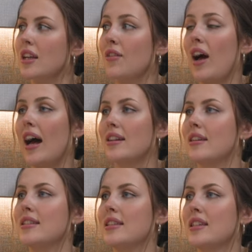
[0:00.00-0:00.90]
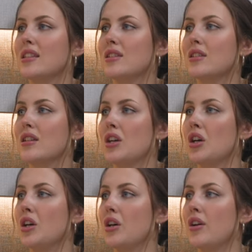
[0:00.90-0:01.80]
And I've had ideas
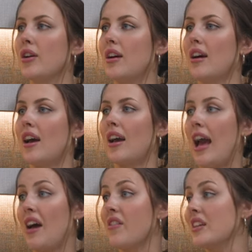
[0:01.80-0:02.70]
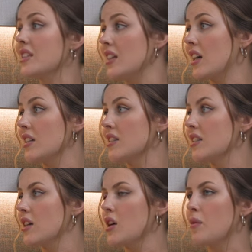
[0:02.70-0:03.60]
I have
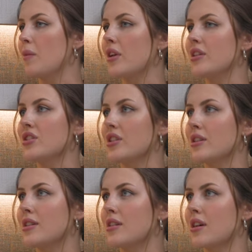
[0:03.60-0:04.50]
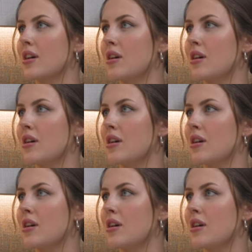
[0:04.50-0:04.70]
ideas, but it's just